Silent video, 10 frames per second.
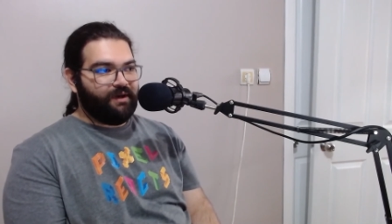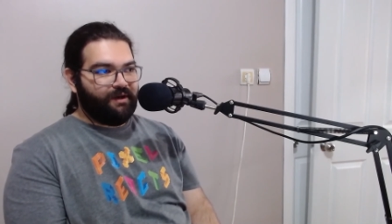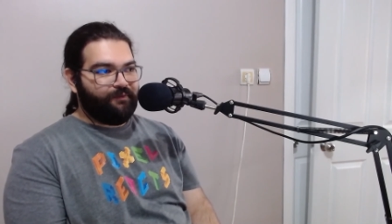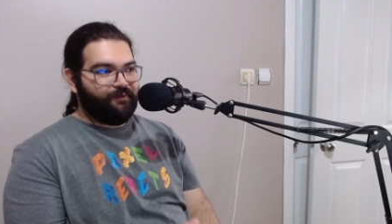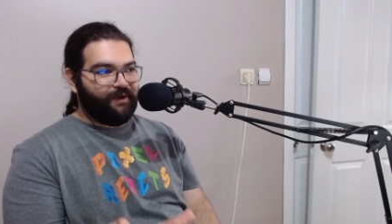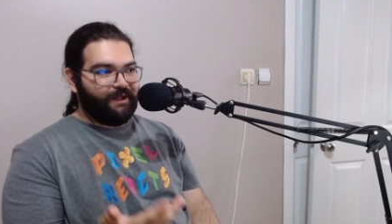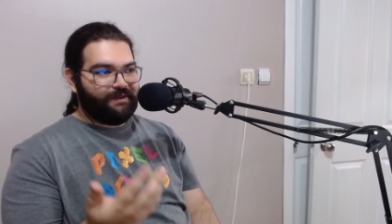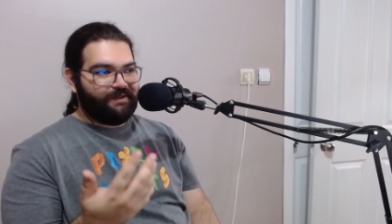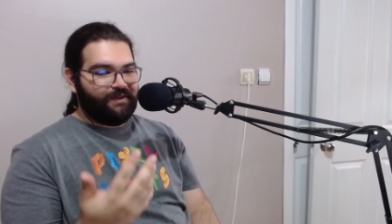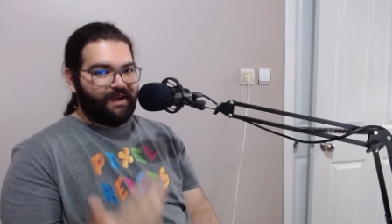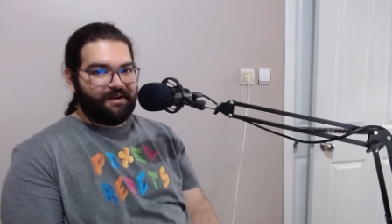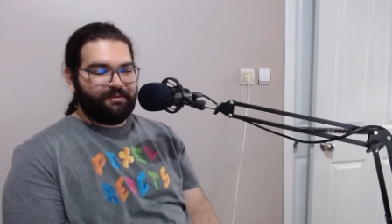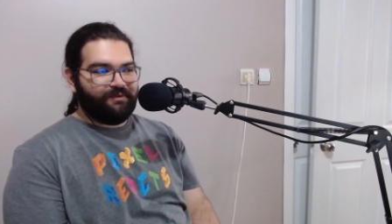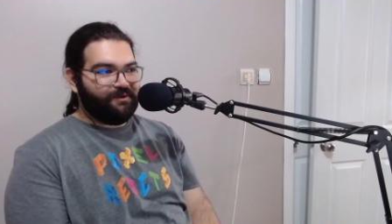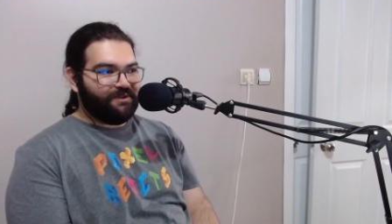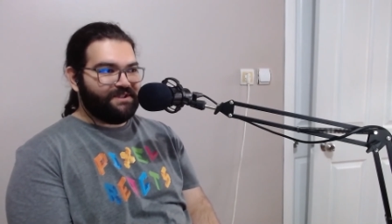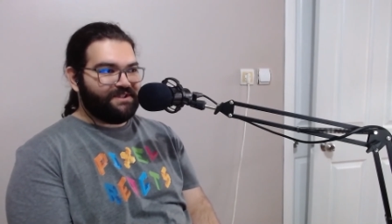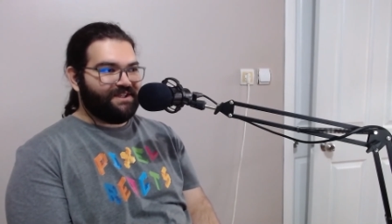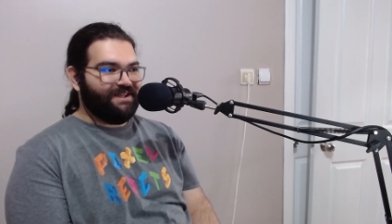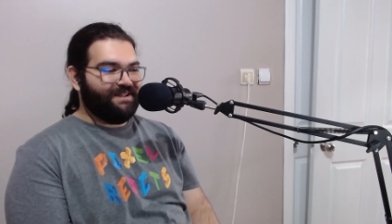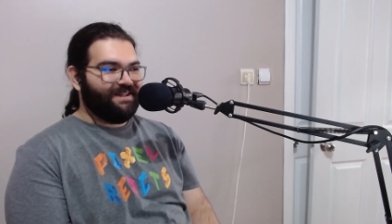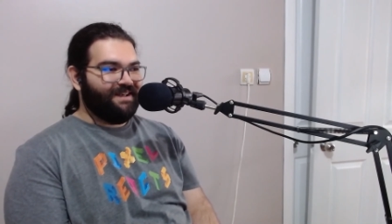I felt terrible for this kid